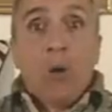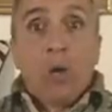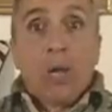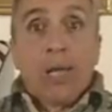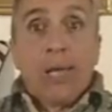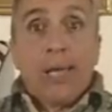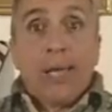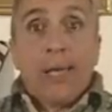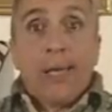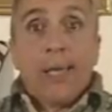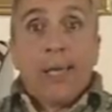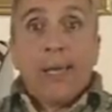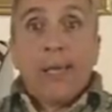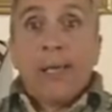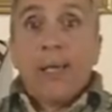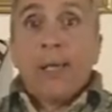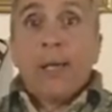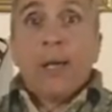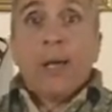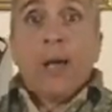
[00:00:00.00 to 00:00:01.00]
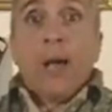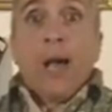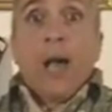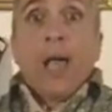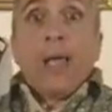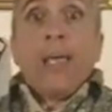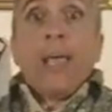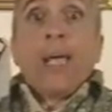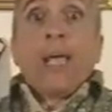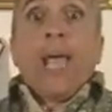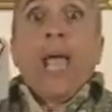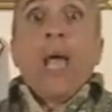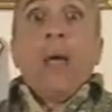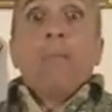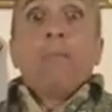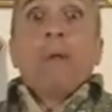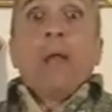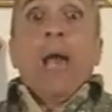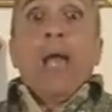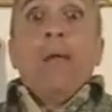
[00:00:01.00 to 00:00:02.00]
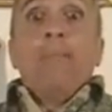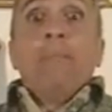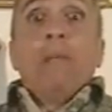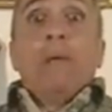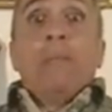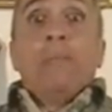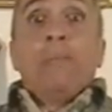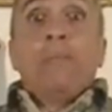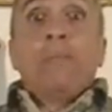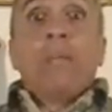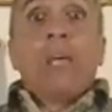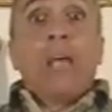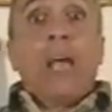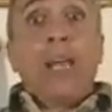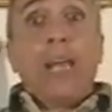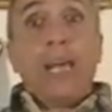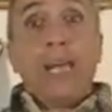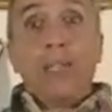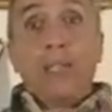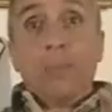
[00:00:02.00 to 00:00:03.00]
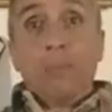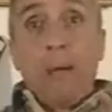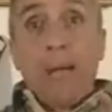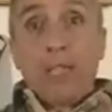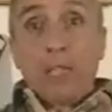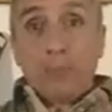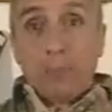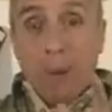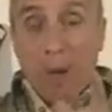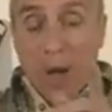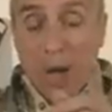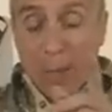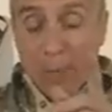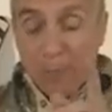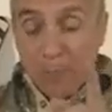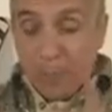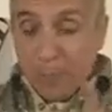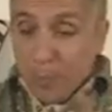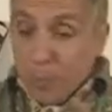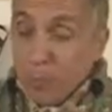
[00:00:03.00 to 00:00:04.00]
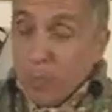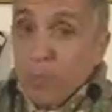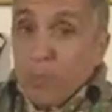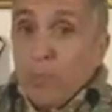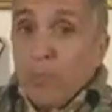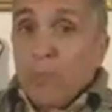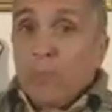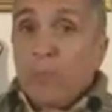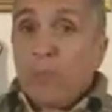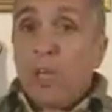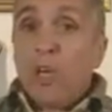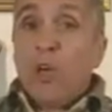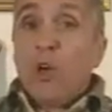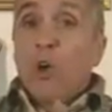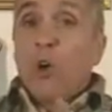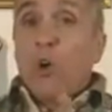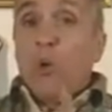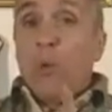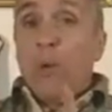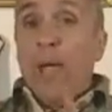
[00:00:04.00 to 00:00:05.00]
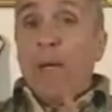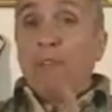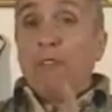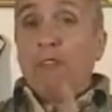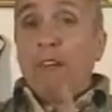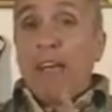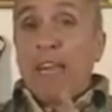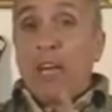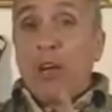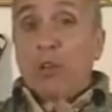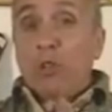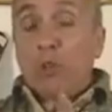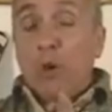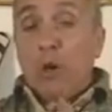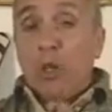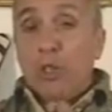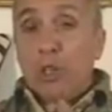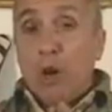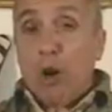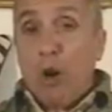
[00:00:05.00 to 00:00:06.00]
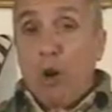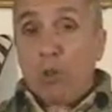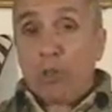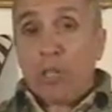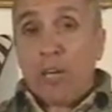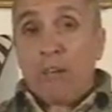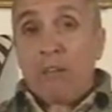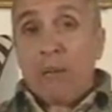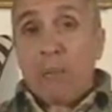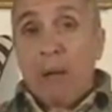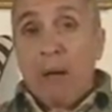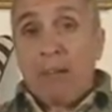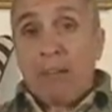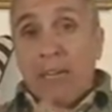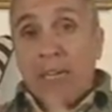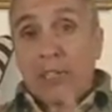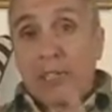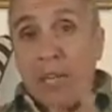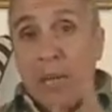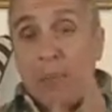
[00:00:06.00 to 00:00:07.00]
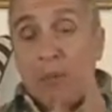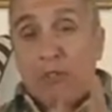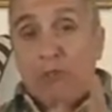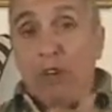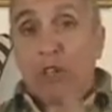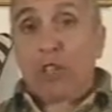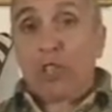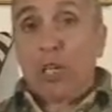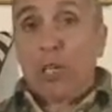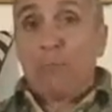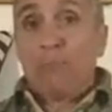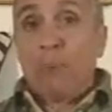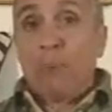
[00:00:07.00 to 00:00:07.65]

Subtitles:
only. You can't blame them. And here's the best part. We have a radio talk show host here in America. His name is Rush